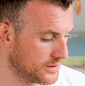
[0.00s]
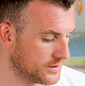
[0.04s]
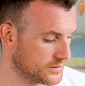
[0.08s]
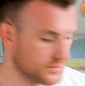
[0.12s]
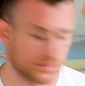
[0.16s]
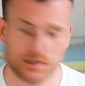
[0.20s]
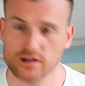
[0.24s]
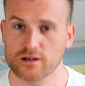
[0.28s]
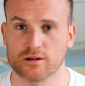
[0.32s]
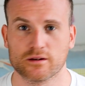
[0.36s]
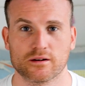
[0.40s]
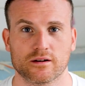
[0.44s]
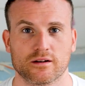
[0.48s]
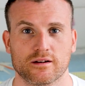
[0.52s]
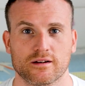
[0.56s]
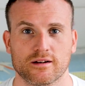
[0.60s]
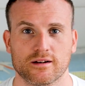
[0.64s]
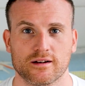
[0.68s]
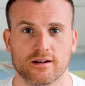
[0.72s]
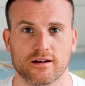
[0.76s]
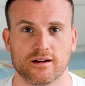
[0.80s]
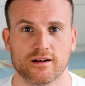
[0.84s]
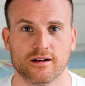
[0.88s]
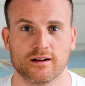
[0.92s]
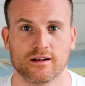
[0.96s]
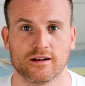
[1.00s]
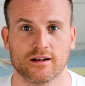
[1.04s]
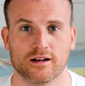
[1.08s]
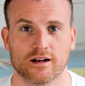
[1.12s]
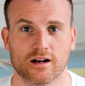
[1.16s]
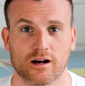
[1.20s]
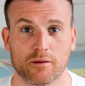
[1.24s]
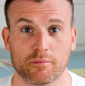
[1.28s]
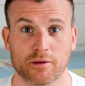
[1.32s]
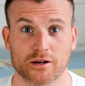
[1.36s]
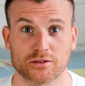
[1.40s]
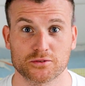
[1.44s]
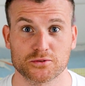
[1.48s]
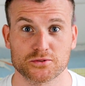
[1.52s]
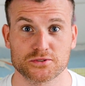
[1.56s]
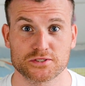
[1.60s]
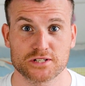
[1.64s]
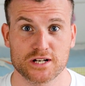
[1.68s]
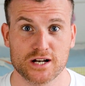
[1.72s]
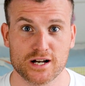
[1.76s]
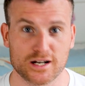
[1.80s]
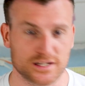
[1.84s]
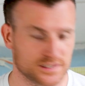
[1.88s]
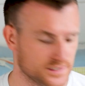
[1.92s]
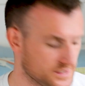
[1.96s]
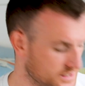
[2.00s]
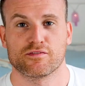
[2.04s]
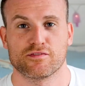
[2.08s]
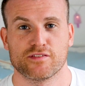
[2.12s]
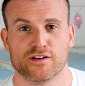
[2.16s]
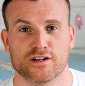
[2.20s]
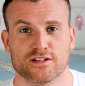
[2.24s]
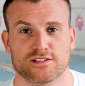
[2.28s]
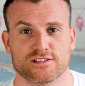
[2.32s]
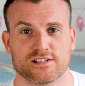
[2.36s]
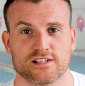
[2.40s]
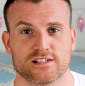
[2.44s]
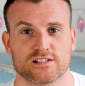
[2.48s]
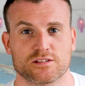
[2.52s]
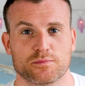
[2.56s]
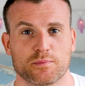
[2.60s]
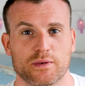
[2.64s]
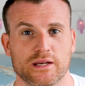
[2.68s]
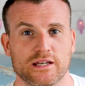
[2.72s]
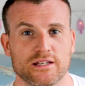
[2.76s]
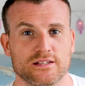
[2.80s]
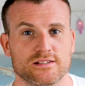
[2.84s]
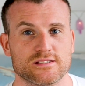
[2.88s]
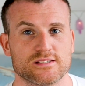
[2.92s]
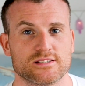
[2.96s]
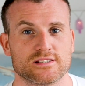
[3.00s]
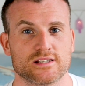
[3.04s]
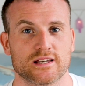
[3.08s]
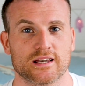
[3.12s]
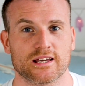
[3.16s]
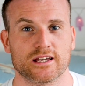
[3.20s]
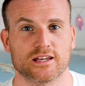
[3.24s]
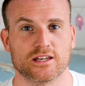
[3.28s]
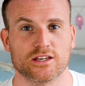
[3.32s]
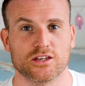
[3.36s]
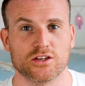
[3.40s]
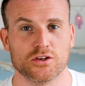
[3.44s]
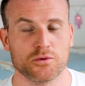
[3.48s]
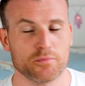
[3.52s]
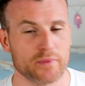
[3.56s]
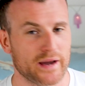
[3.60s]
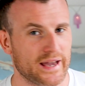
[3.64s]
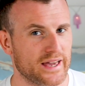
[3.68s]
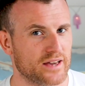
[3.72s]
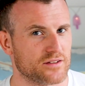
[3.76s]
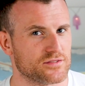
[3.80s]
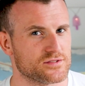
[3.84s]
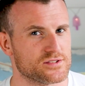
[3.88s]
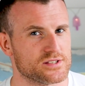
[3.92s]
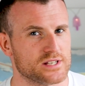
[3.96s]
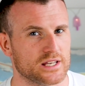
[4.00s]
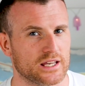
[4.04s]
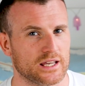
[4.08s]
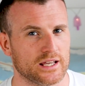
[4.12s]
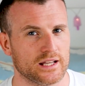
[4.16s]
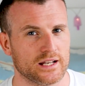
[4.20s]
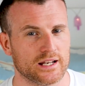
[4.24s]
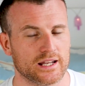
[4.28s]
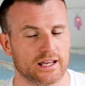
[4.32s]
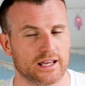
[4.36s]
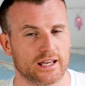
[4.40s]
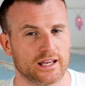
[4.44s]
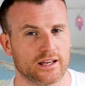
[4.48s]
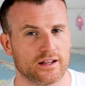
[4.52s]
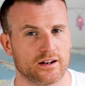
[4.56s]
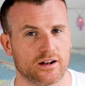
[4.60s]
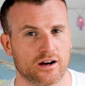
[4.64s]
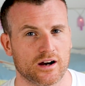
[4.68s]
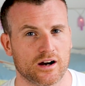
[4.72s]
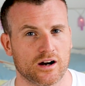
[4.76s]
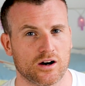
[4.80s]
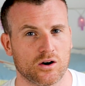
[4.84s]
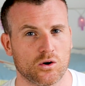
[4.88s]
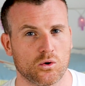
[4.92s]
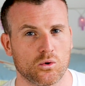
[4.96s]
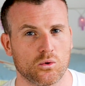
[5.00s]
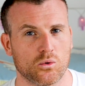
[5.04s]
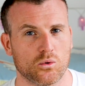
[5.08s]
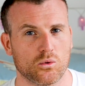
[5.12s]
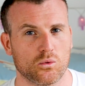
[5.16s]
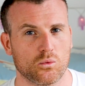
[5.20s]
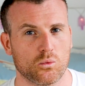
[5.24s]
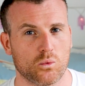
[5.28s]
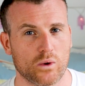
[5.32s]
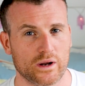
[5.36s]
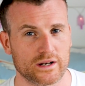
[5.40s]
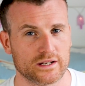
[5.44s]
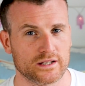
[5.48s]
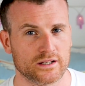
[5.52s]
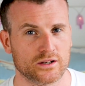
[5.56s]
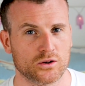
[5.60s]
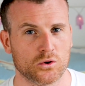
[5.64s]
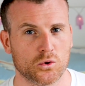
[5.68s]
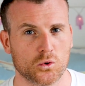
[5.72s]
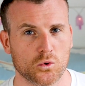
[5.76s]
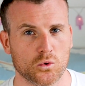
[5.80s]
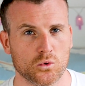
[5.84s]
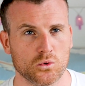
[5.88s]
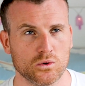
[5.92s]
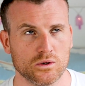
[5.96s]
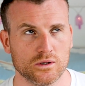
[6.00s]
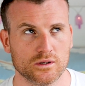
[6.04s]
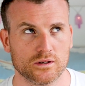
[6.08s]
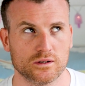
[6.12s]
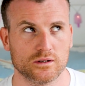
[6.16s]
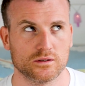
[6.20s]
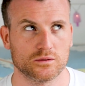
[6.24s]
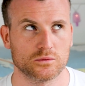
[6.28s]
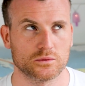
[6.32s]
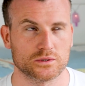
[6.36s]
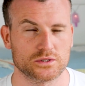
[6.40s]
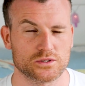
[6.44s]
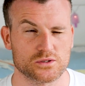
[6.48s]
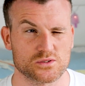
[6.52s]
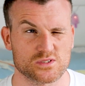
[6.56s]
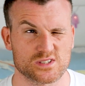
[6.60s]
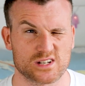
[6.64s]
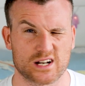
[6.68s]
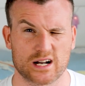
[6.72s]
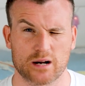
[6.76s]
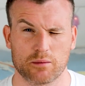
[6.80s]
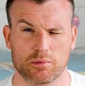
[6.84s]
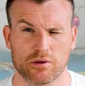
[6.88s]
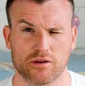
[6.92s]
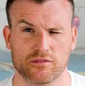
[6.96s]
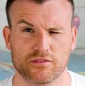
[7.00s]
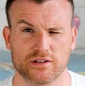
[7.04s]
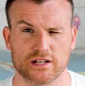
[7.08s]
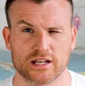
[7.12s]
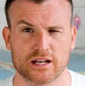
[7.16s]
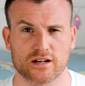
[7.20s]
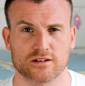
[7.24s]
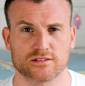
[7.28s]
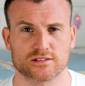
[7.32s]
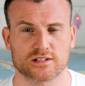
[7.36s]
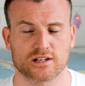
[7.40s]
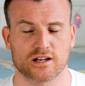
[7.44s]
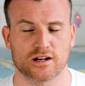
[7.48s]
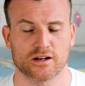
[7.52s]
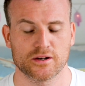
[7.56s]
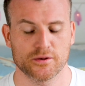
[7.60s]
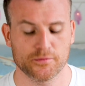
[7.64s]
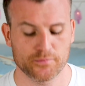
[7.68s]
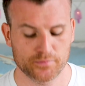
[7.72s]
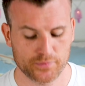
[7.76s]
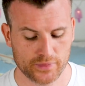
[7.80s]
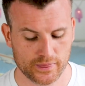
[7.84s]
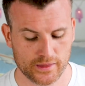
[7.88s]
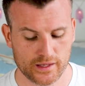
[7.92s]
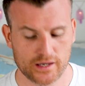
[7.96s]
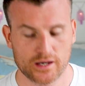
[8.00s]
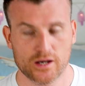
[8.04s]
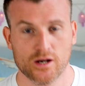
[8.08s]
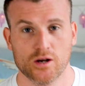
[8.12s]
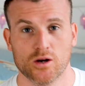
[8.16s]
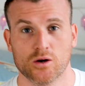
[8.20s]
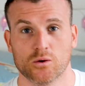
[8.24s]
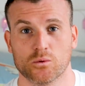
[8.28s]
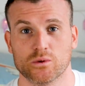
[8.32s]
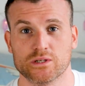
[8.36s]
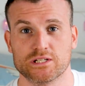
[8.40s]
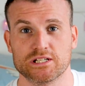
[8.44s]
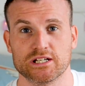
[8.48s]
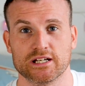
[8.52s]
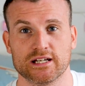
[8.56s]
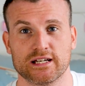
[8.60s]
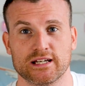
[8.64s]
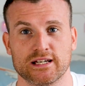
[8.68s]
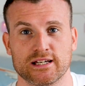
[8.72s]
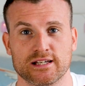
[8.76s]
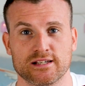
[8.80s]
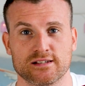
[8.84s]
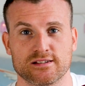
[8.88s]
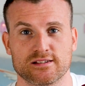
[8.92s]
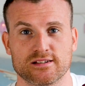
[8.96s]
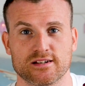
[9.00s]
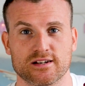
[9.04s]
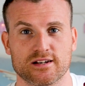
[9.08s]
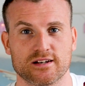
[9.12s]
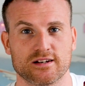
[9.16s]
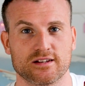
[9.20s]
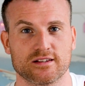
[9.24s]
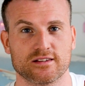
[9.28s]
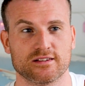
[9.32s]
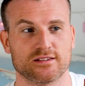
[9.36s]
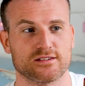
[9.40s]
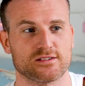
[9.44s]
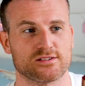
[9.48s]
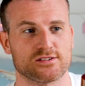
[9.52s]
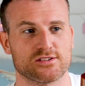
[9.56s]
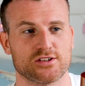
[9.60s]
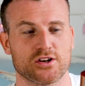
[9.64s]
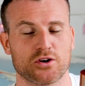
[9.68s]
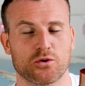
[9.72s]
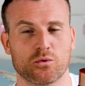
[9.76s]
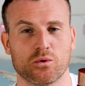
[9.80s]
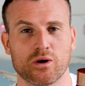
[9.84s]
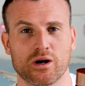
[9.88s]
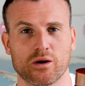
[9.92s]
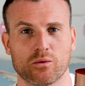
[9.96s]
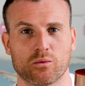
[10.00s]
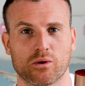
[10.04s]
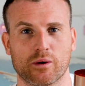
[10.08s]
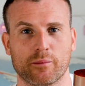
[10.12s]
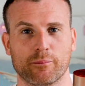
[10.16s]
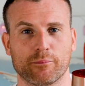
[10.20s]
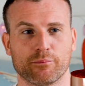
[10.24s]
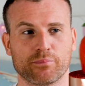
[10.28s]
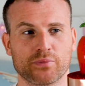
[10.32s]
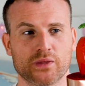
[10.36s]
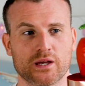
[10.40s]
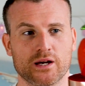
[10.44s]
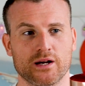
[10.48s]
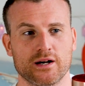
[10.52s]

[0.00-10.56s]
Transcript: So I might as well start. First centerpiece you may have seen in our wedding haul, which was a couple of videos ago, which is the Snow White one.